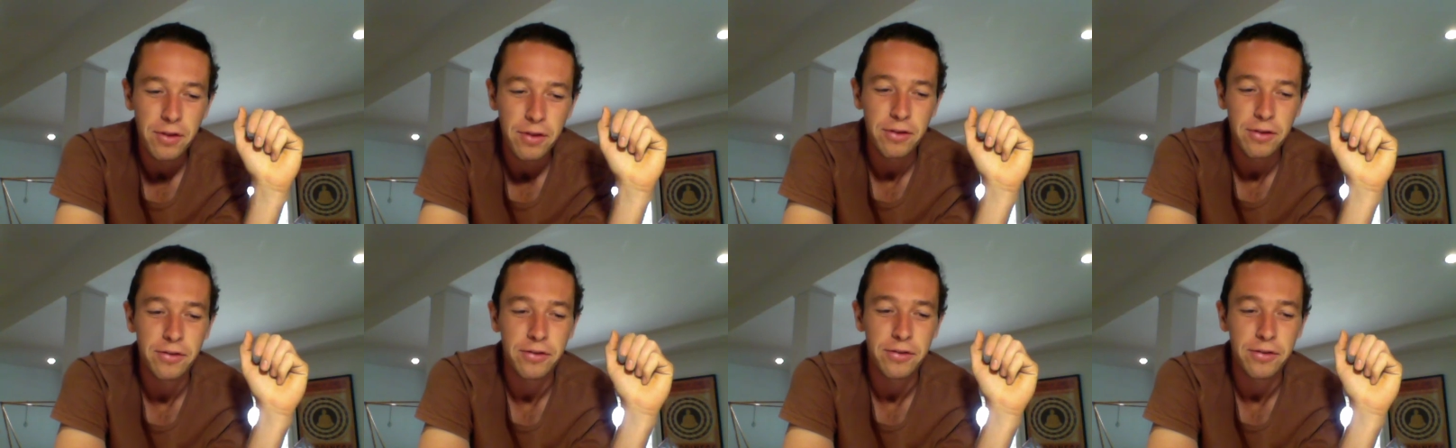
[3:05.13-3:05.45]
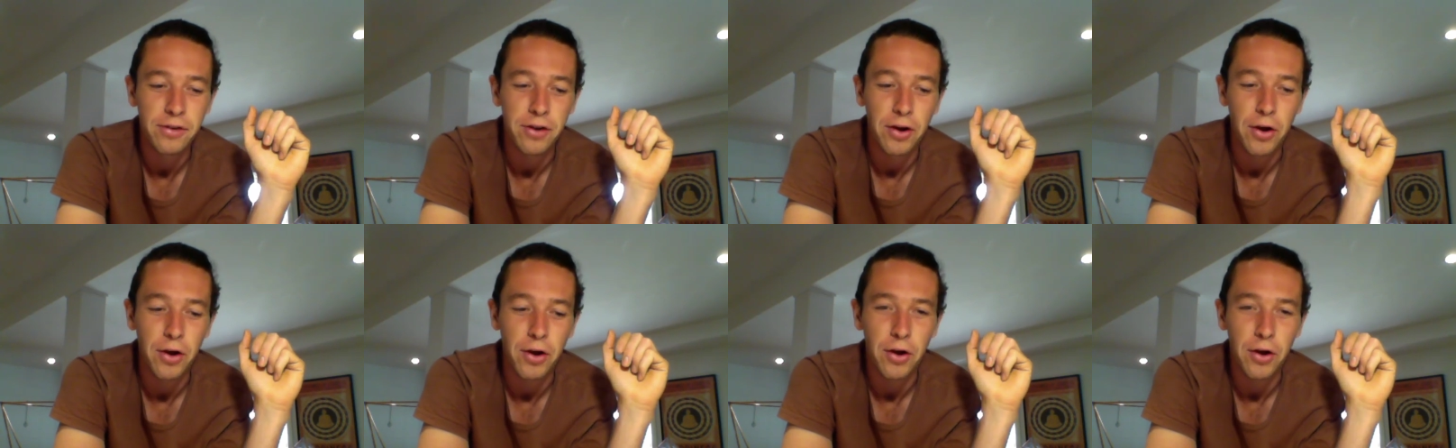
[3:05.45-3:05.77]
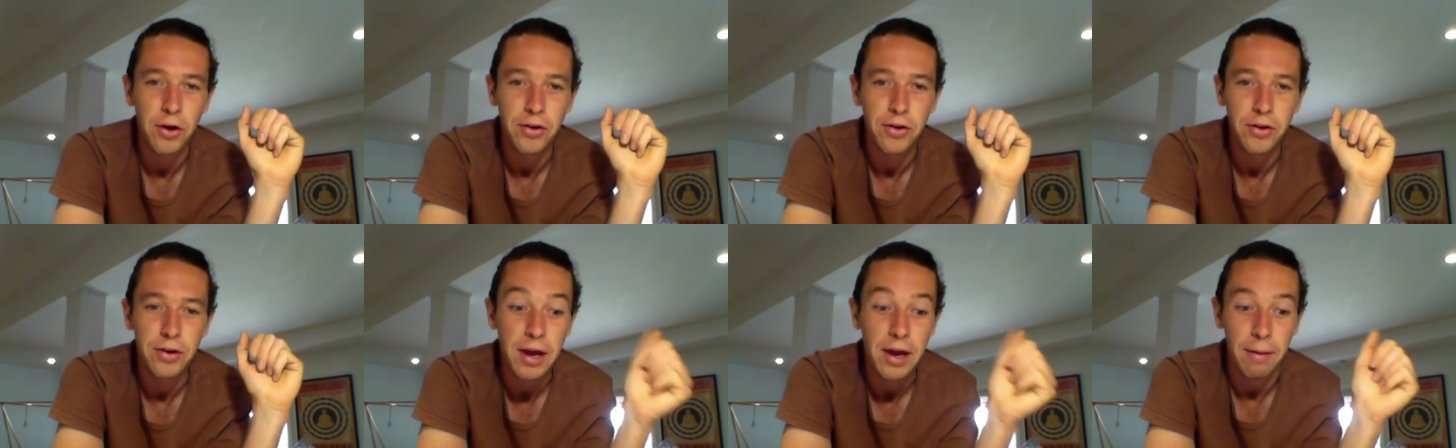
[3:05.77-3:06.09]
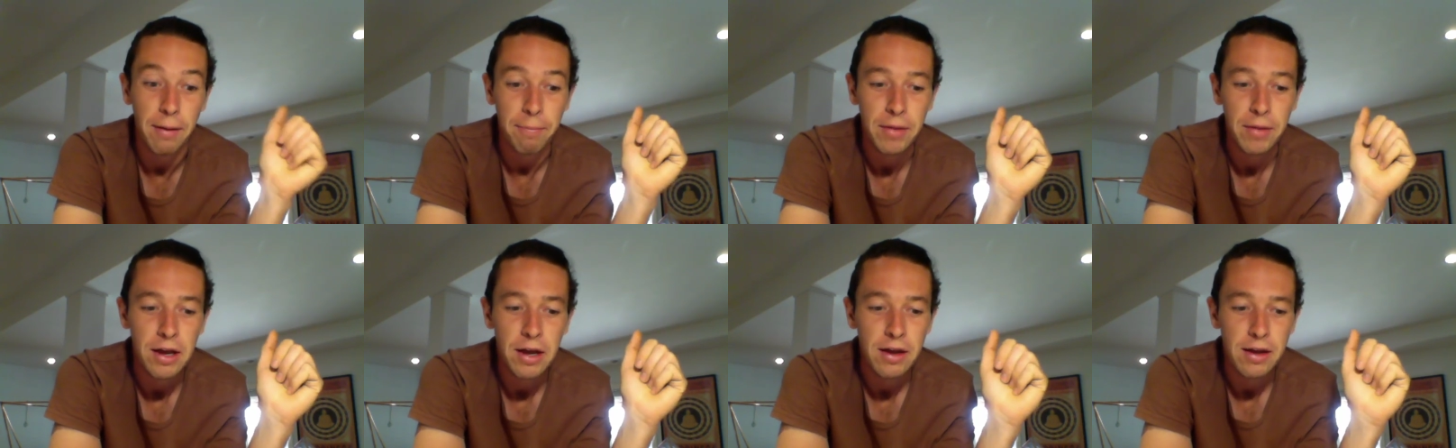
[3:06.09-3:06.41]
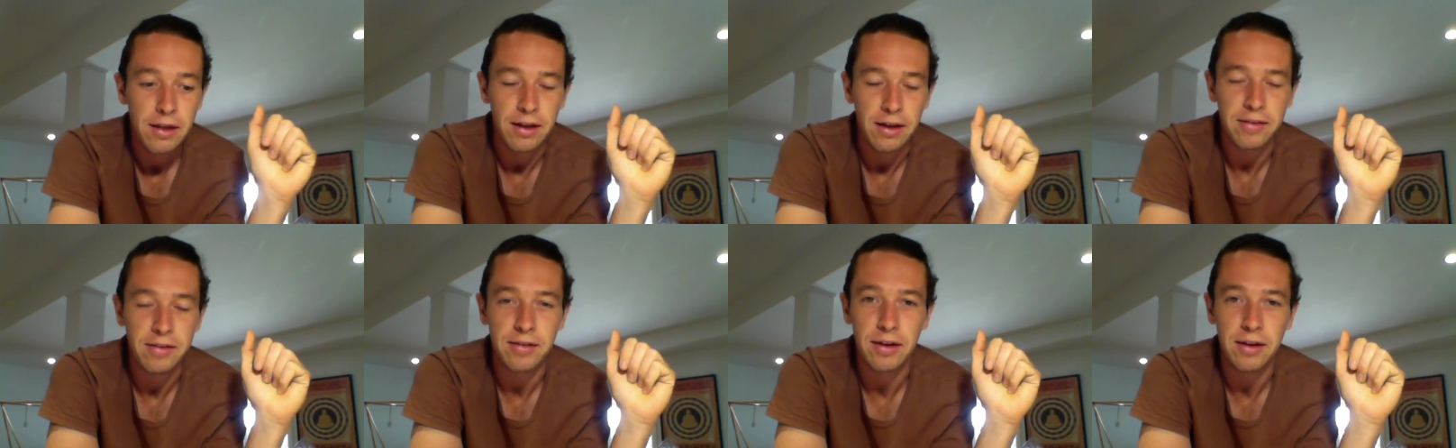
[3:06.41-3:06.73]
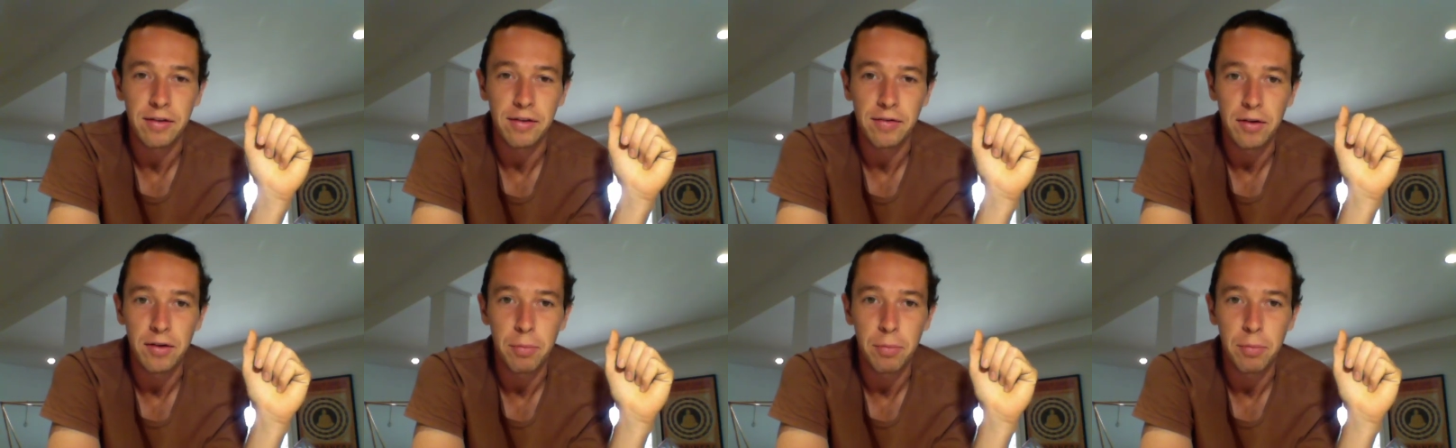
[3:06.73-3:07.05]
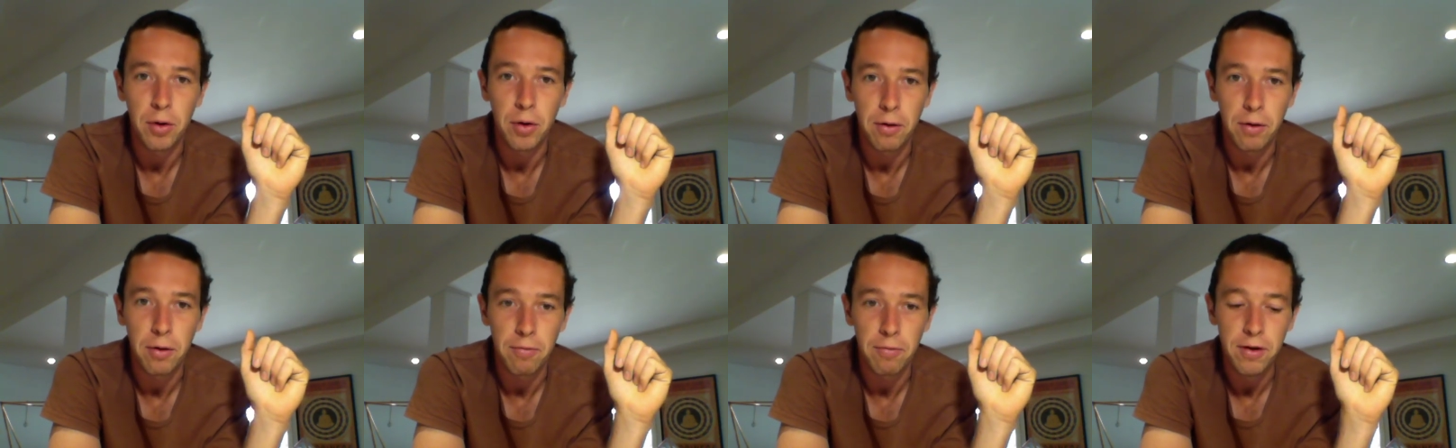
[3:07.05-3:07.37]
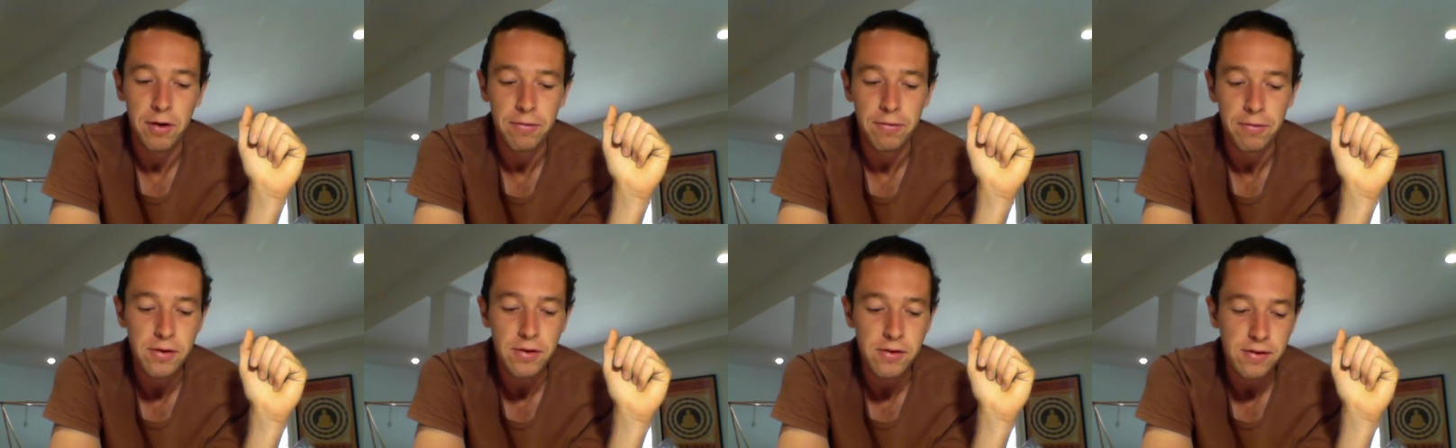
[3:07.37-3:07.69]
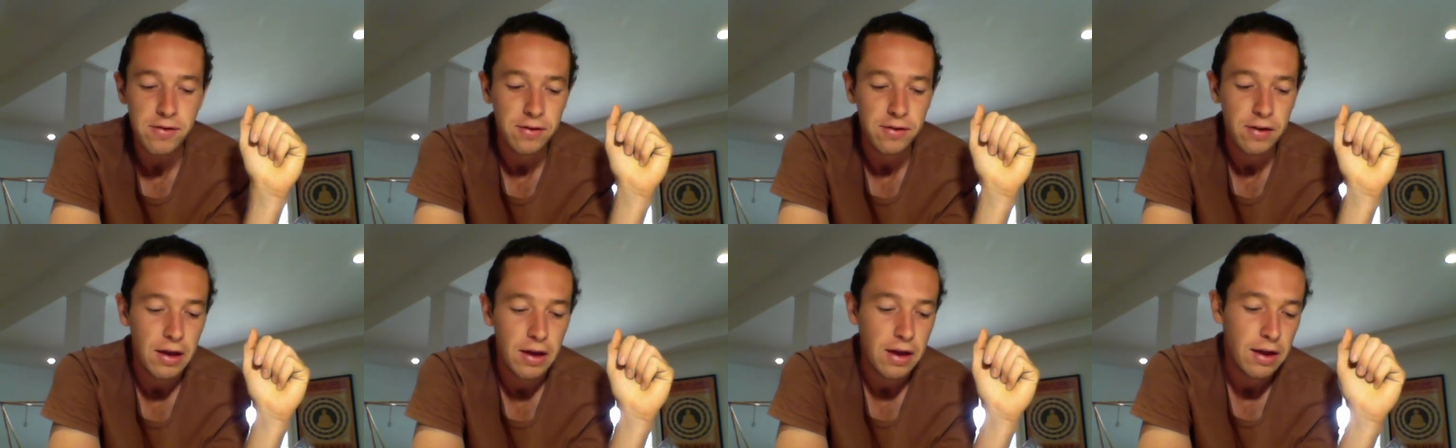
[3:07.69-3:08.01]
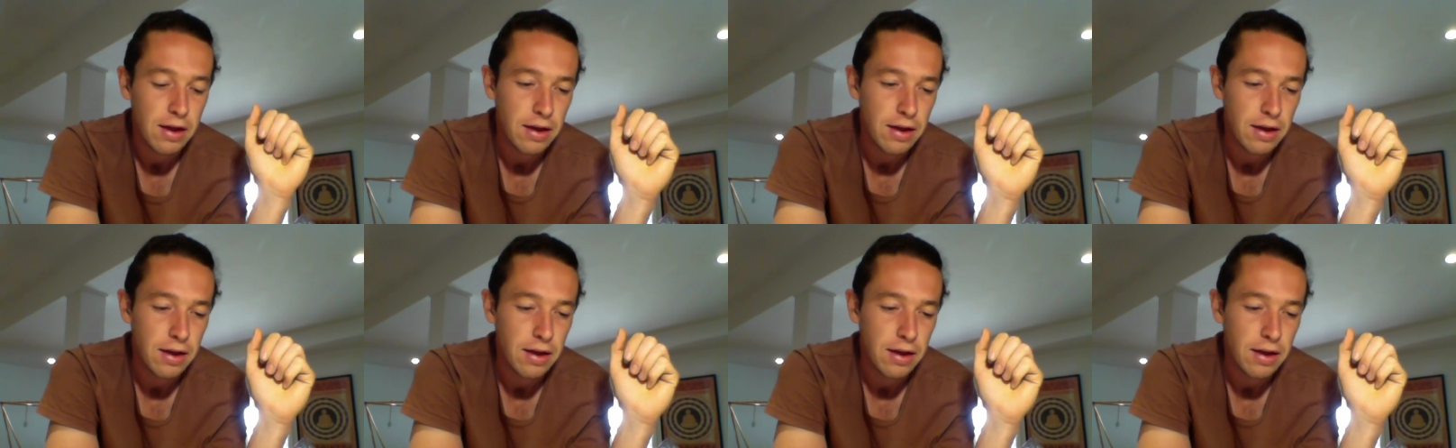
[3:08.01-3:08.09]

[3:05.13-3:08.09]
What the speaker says: So yeah, that's to give you a point of reference.